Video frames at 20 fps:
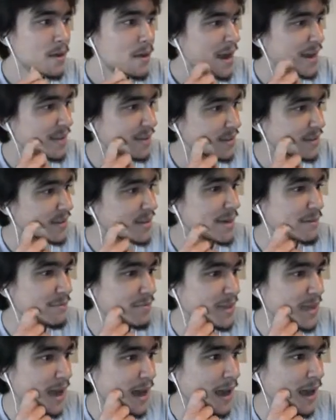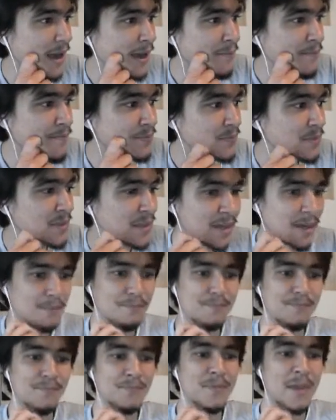at the same time that
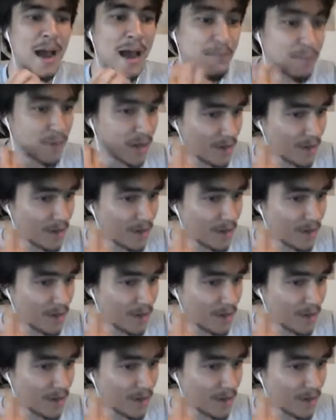I'm